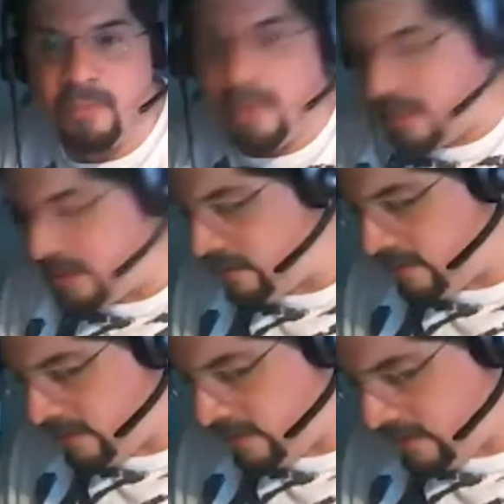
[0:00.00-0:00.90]
1.
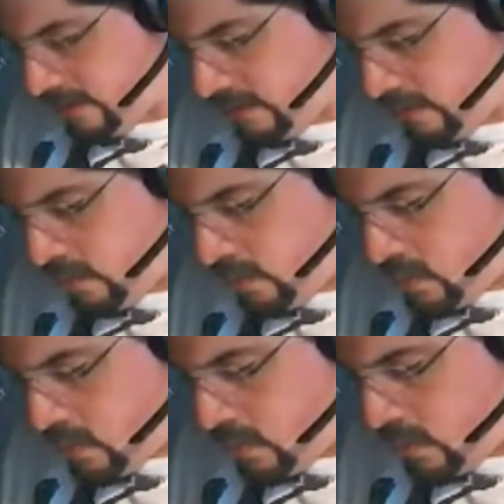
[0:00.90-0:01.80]

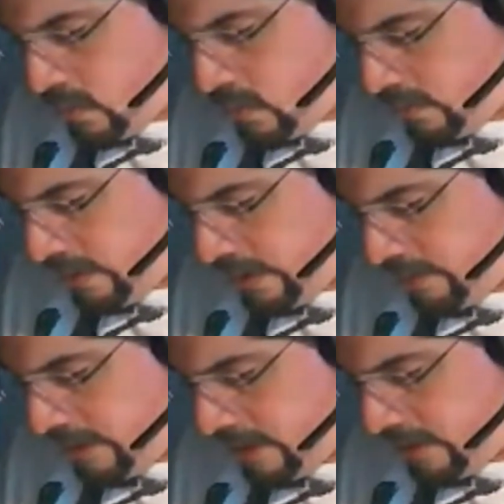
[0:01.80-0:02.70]
Ooh, wait a
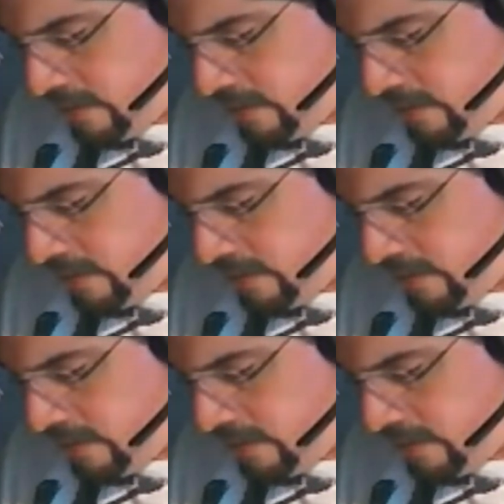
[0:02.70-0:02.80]
minute.